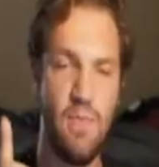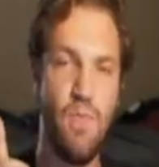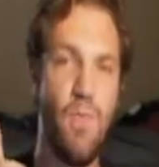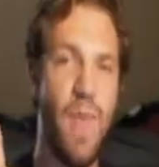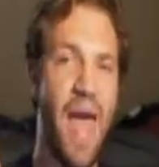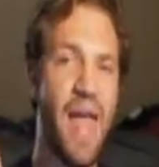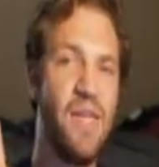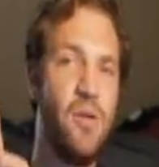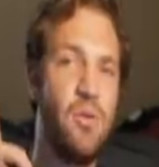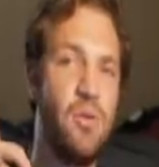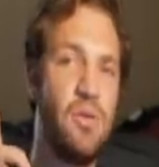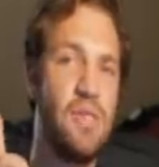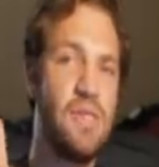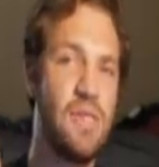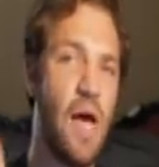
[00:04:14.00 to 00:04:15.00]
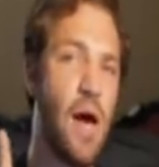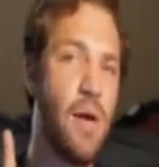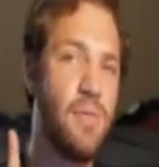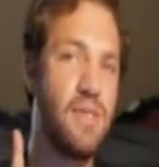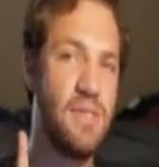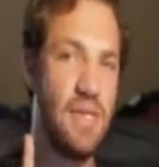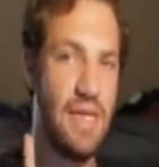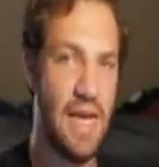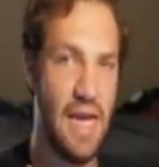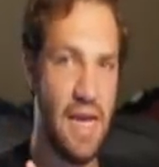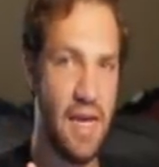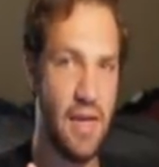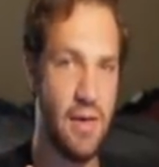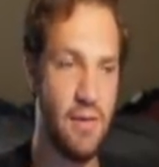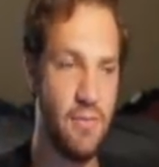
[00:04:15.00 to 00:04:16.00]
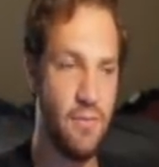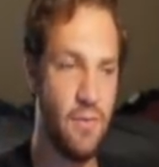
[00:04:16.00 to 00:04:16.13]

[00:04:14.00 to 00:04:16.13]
manual Saab sedan